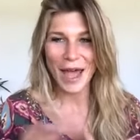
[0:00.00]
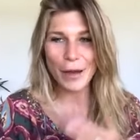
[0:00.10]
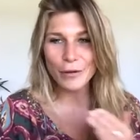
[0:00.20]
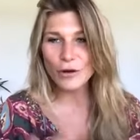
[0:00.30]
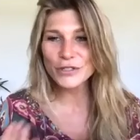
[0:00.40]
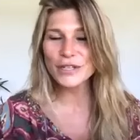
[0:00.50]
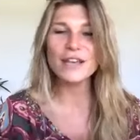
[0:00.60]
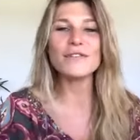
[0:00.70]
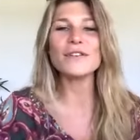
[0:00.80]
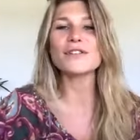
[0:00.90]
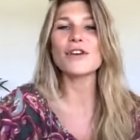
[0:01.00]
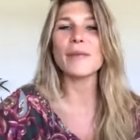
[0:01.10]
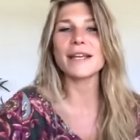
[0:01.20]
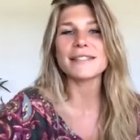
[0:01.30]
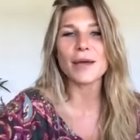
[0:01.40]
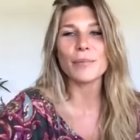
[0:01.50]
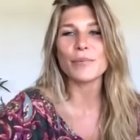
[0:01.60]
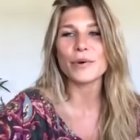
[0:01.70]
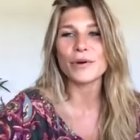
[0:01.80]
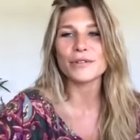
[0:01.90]
I'm going to give you some
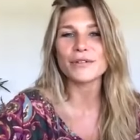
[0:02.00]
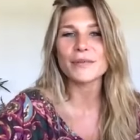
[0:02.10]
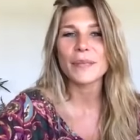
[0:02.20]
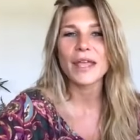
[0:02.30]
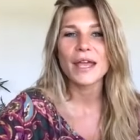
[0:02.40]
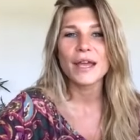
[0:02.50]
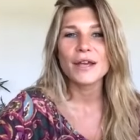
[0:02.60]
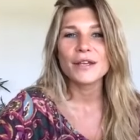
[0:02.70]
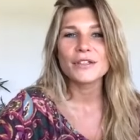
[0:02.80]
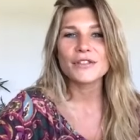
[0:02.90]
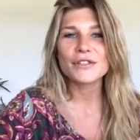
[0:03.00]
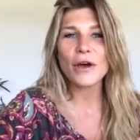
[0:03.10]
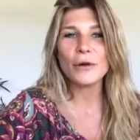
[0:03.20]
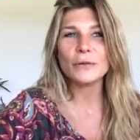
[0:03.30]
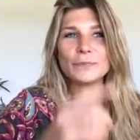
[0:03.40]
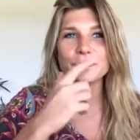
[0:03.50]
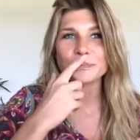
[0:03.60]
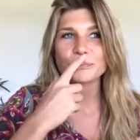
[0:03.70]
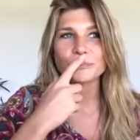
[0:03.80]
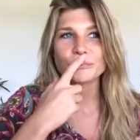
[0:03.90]
examples. So
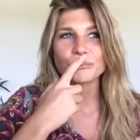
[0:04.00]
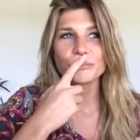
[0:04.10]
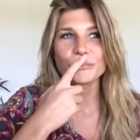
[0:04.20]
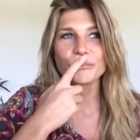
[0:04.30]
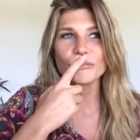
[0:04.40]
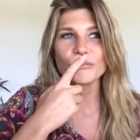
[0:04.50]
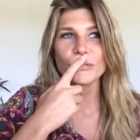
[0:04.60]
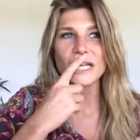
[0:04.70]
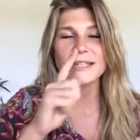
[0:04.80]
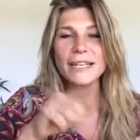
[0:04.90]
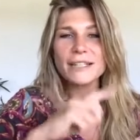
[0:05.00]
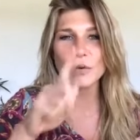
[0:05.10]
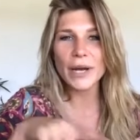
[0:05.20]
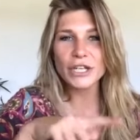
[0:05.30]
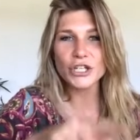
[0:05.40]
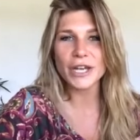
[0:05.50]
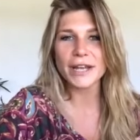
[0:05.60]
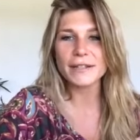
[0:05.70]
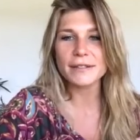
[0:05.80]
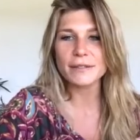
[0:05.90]
these
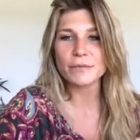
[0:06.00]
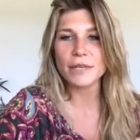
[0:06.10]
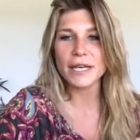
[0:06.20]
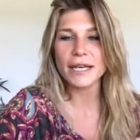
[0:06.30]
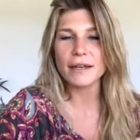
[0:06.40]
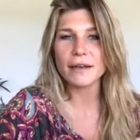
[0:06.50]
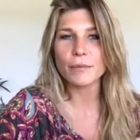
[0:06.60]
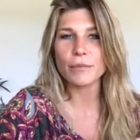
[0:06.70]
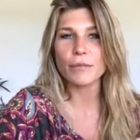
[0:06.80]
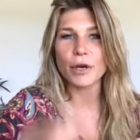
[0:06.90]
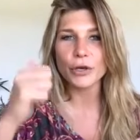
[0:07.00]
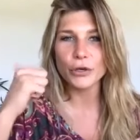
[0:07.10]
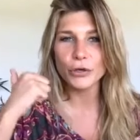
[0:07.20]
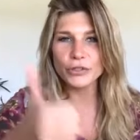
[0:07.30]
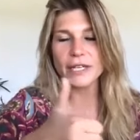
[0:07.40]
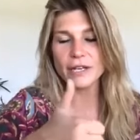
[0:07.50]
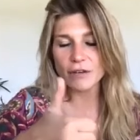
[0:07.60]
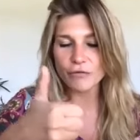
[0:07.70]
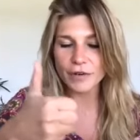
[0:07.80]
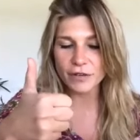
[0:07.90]
questions, who do you
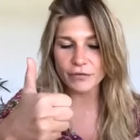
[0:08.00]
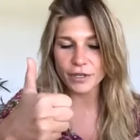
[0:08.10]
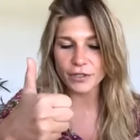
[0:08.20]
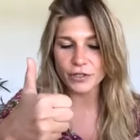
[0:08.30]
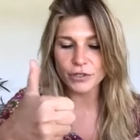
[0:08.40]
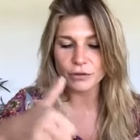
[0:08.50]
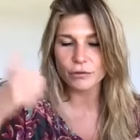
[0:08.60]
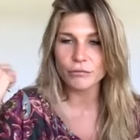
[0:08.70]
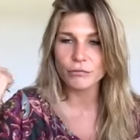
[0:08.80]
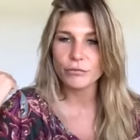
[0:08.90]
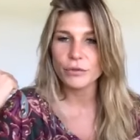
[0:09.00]
give refunds to?